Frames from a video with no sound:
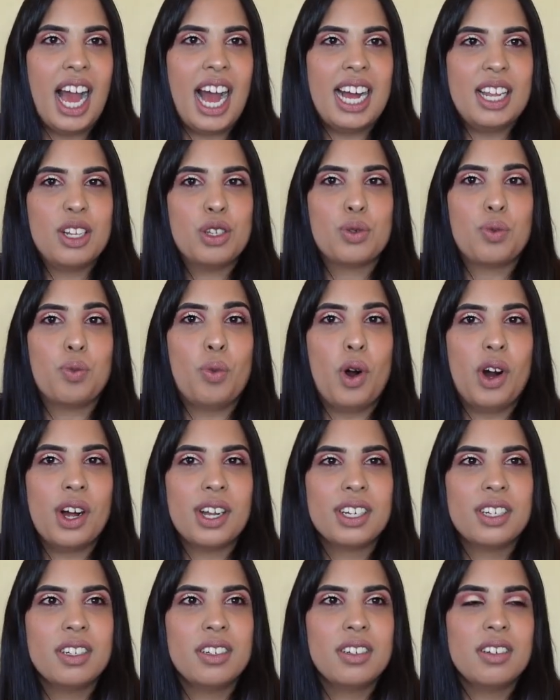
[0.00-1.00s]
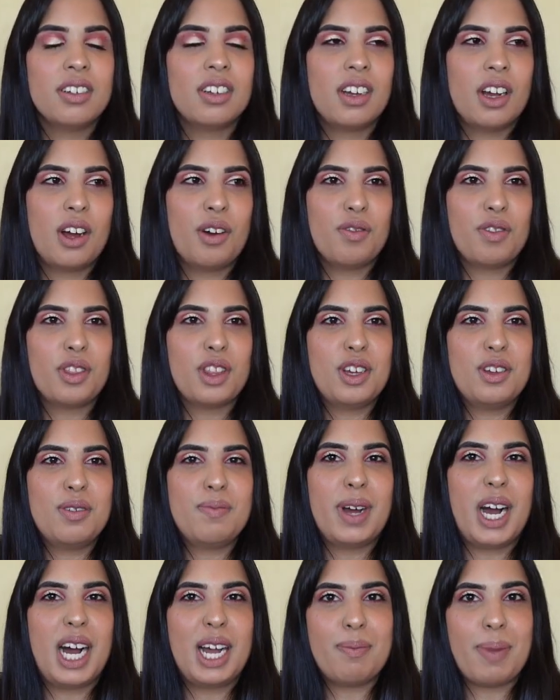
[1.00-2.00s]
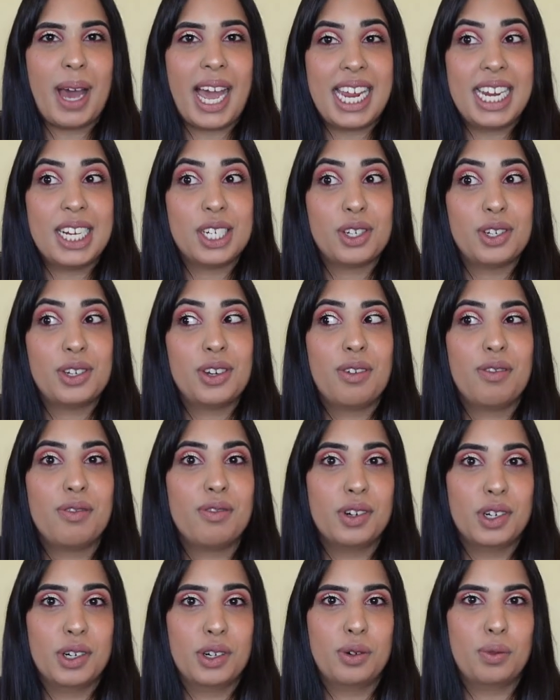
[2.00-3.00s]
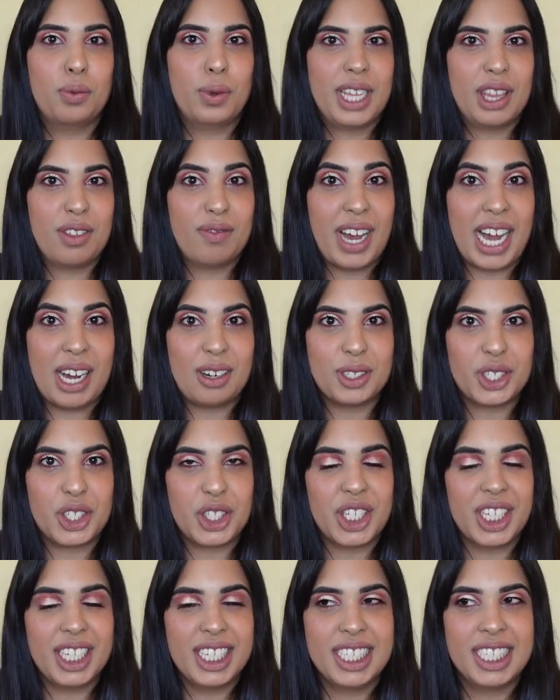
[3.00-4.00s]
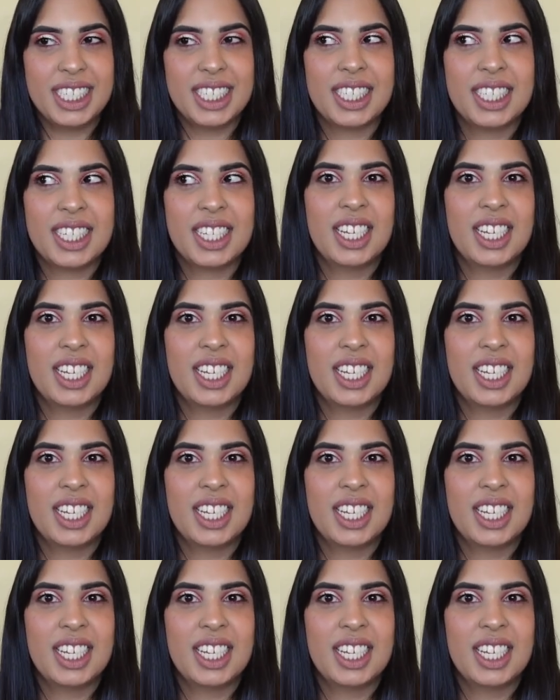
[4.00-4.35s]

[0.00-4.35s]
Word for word: and one of them I paid for with vouchers